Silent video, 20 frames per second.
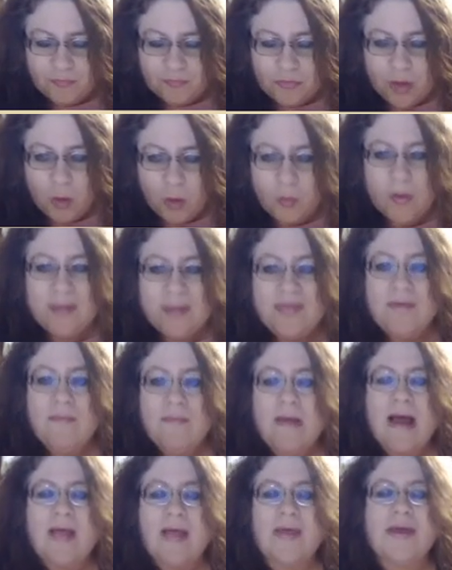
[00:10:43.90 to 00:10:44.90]
what the
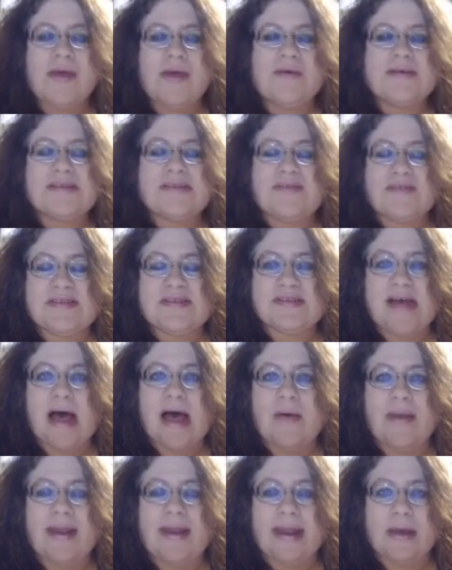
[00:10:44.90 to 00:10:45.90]
molecules of a
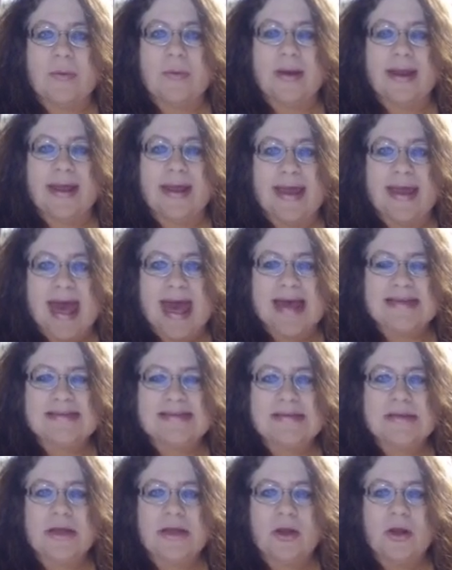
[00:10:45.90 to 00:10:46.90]
solid, liquid, and
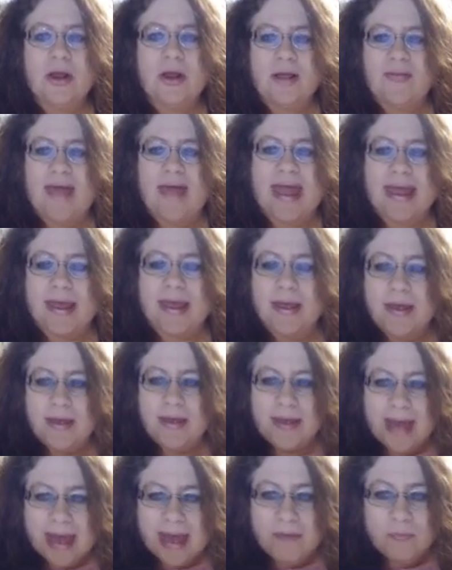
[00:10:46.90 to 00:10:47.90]
gas look like.
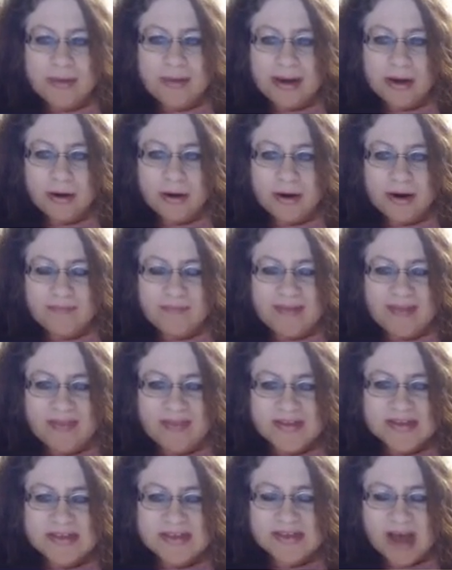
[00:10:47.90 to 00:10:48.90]
And we learned that
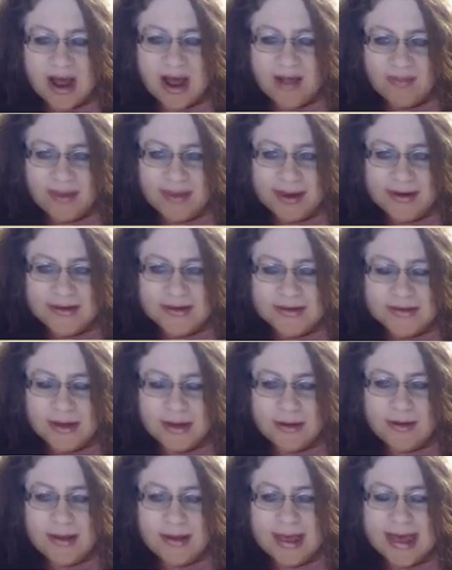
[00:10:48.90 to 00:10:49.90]
the solid
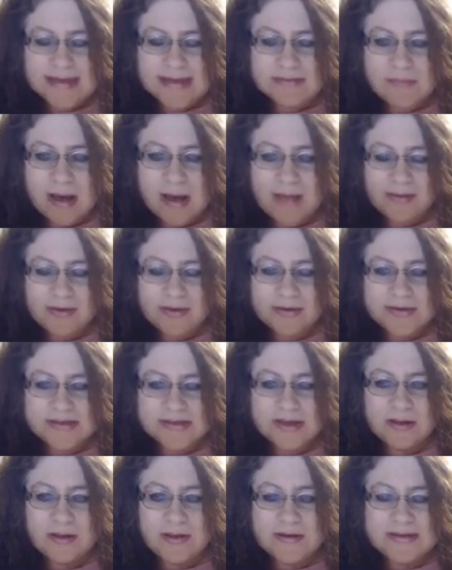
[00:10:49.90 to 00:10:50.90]
has molecules
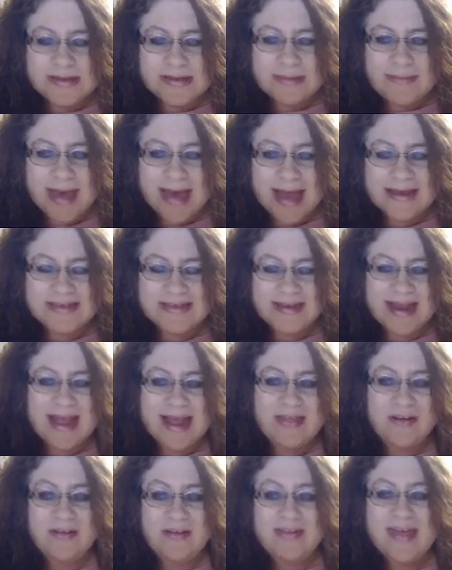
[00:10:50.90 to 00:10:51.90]
closely packed
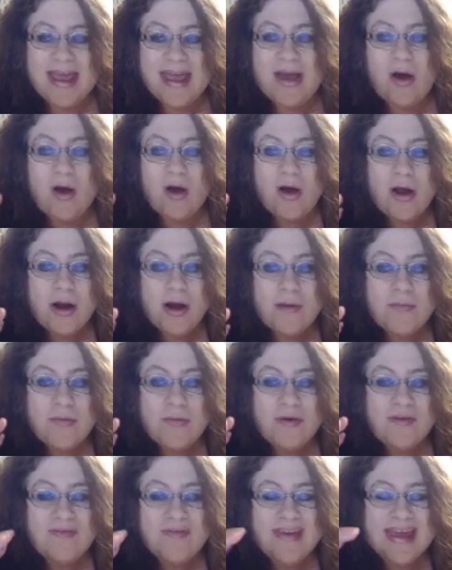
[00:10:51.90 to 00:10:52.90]
together. They are
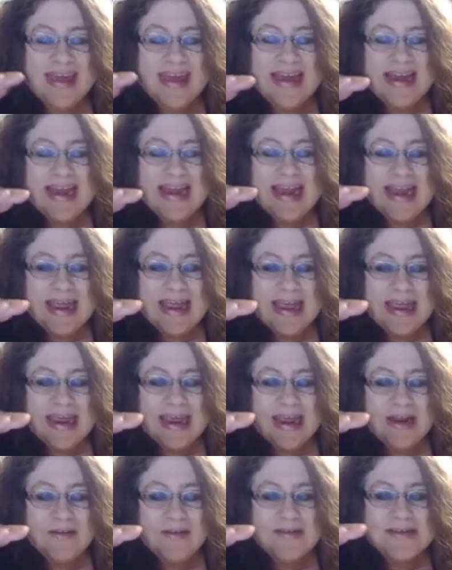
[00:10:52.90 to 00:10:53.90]
moving
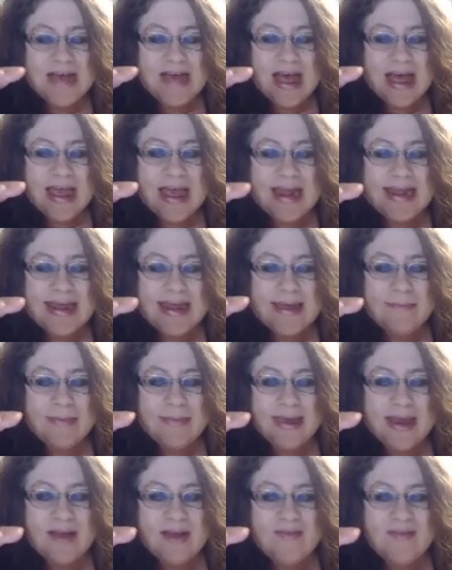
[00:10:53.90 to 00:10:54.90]
little tiny
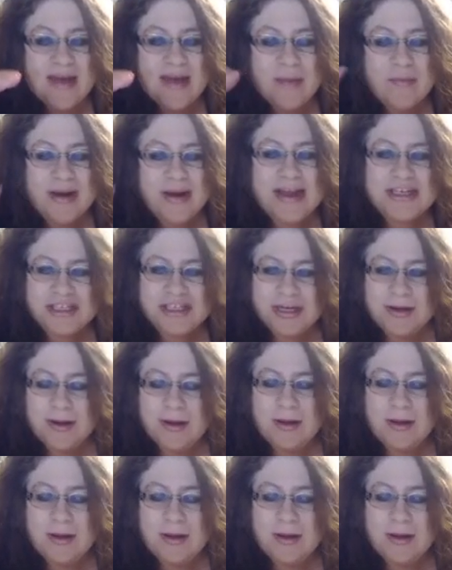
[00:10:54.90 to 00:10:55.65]
bit of vibration,